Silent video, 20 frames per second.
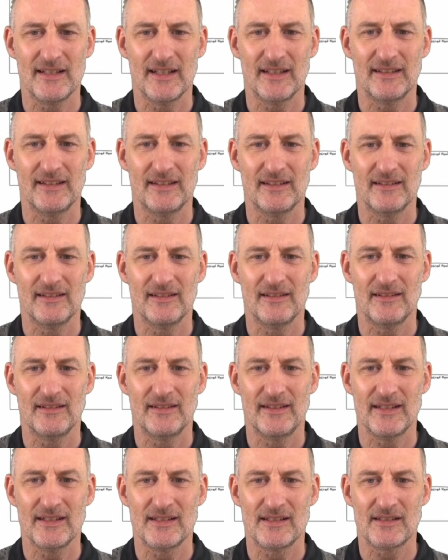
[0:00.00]
that
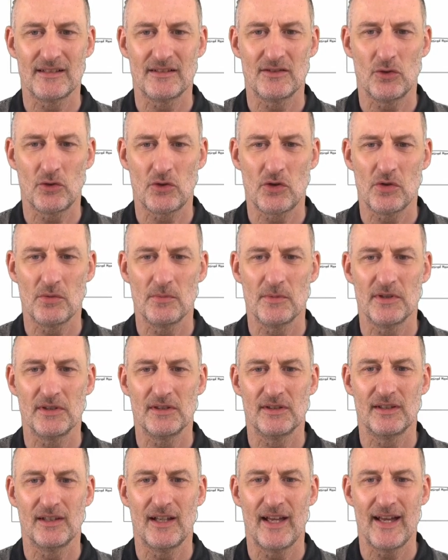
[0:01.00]
this
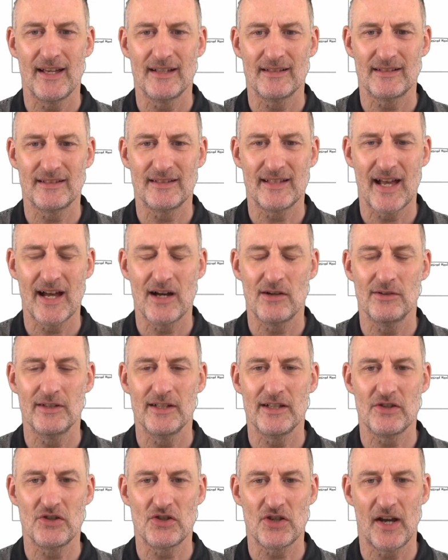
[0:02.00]
document has now
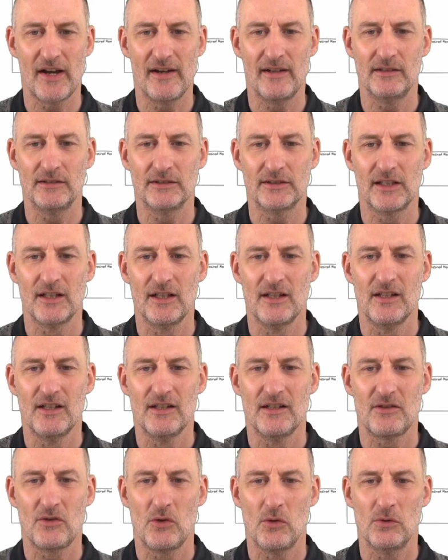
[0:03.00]
a child
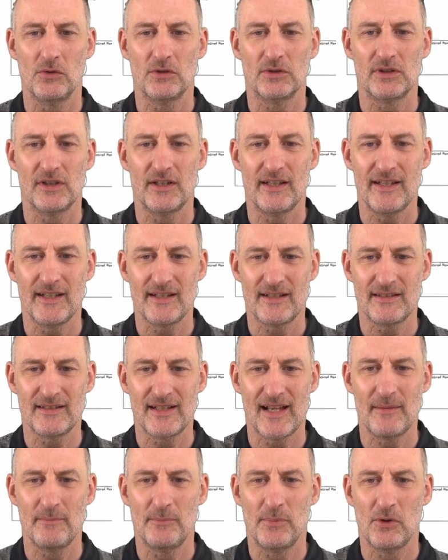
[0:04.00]
called
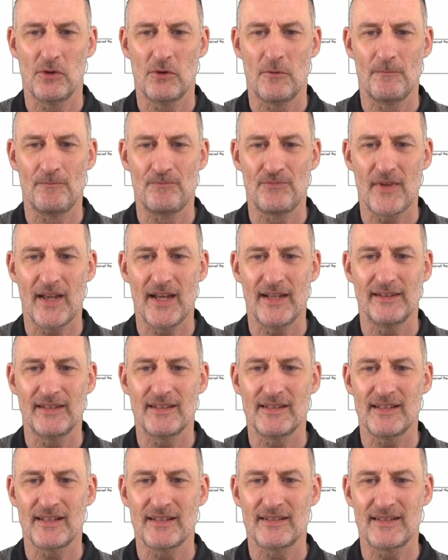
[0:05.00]
example. And
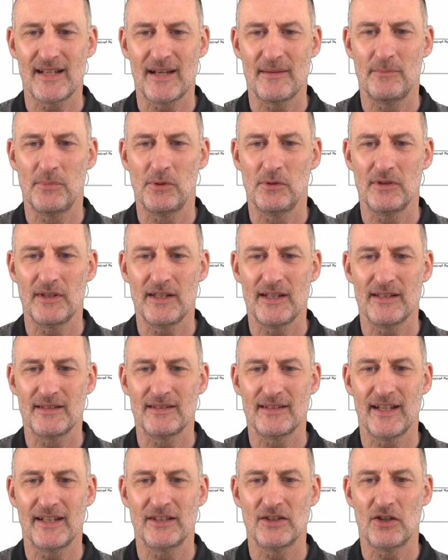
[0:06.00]
this example
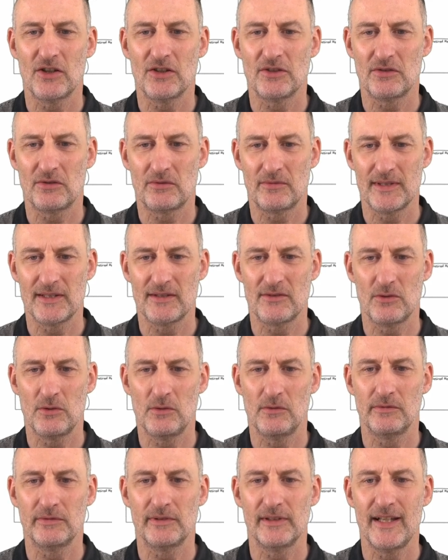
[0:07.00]
is an
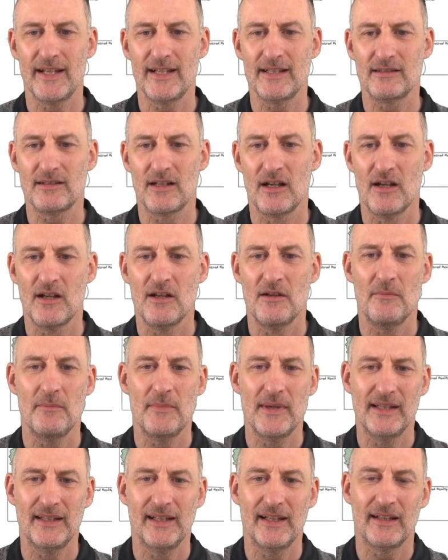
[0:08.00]
unresolved link,
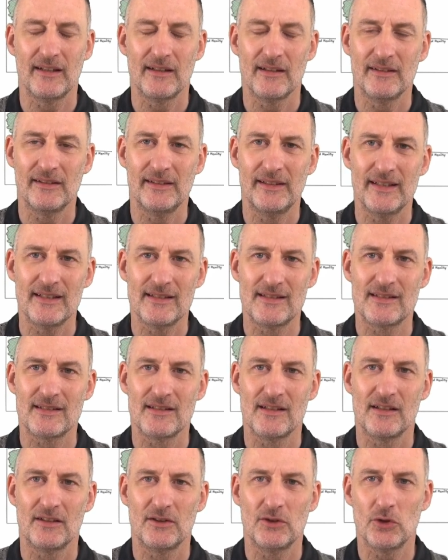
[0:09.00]
meaning
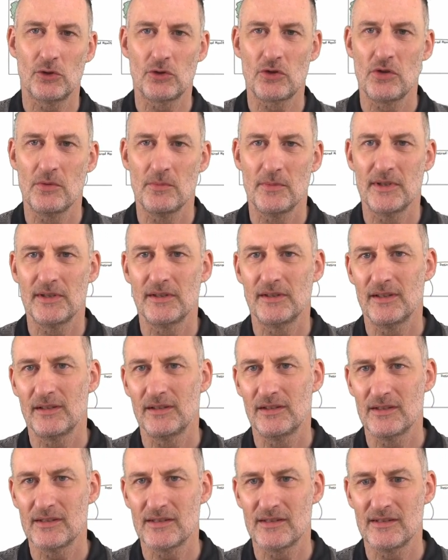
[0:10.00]
this
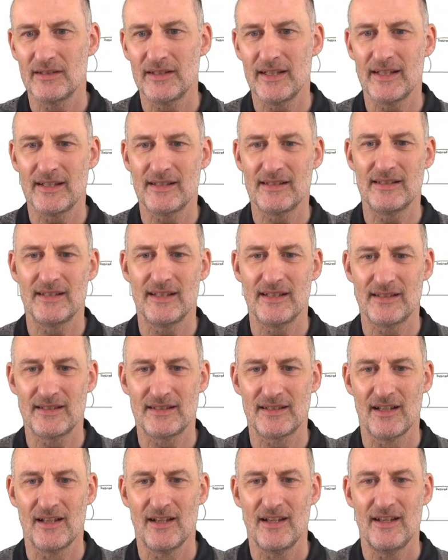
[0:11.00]
document doesn't
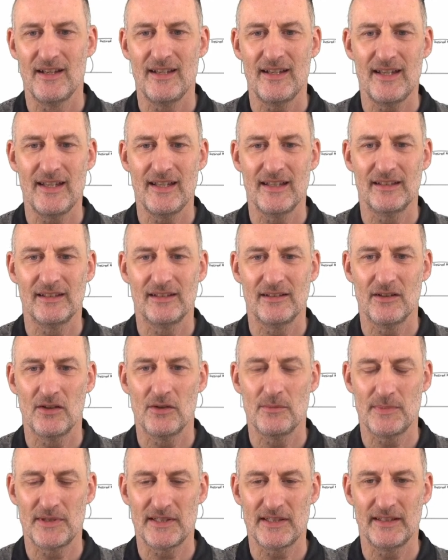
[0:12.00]
exist in
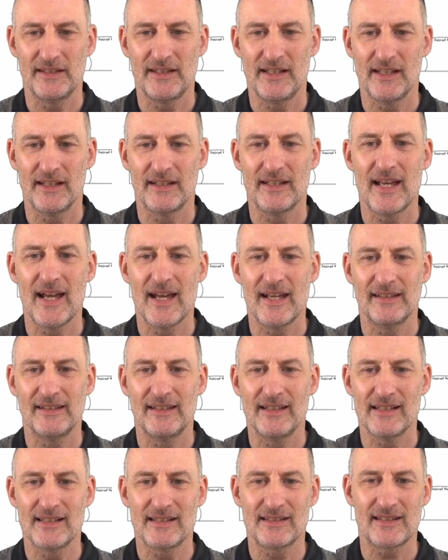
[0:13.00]
Obsidian at
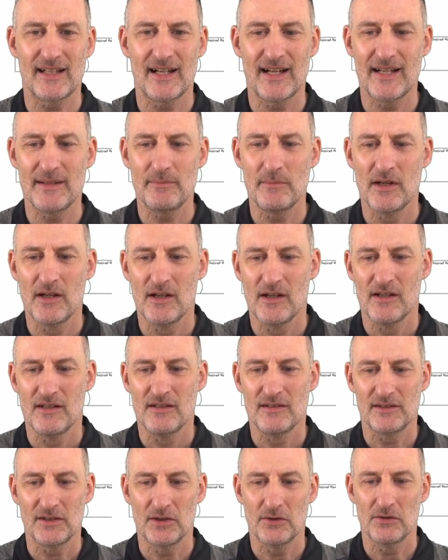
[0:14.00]
this time.
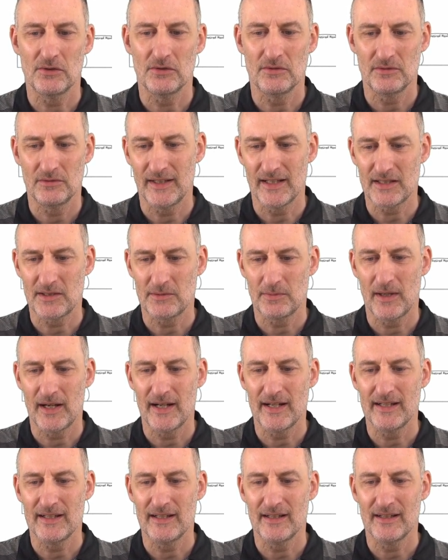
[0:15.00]
So that's
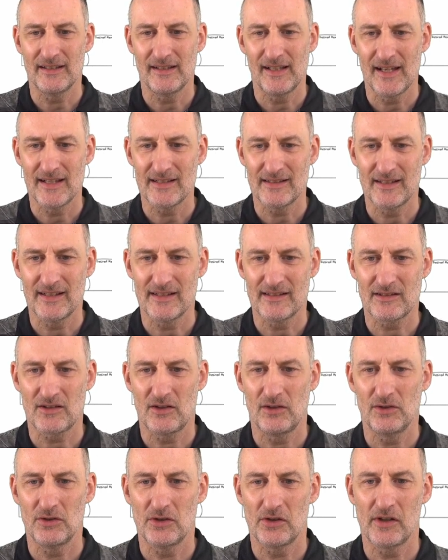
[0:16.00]
why it has this
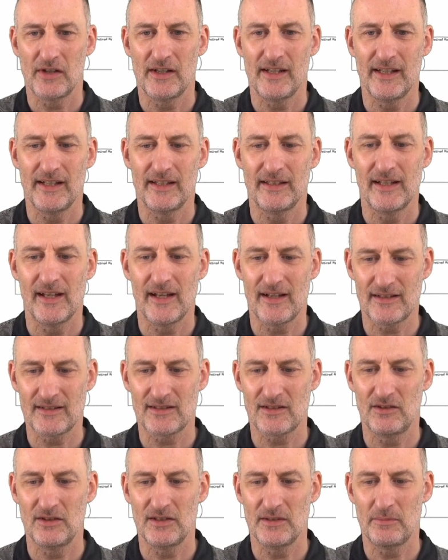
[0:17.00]
color in
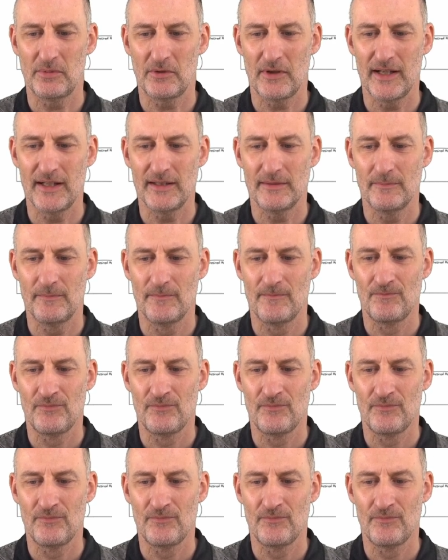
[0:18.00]
ExcaliBrain.